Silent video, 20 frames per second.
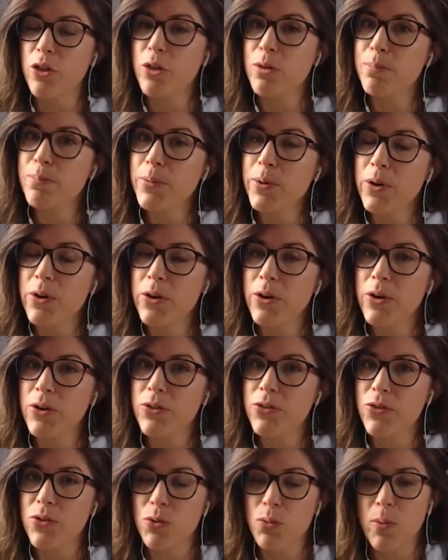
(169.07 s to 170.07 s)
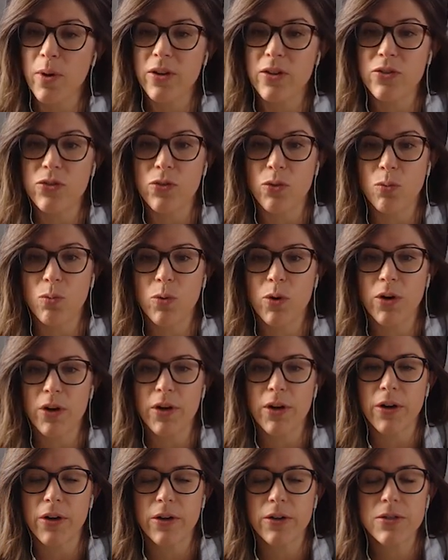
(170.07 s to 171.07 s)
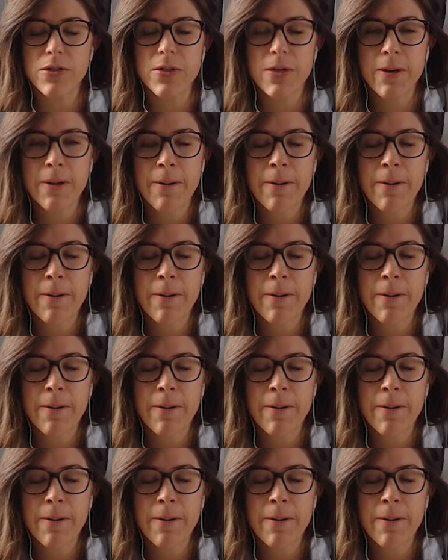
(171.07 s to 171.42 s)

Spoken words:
of the birds as well as the workers.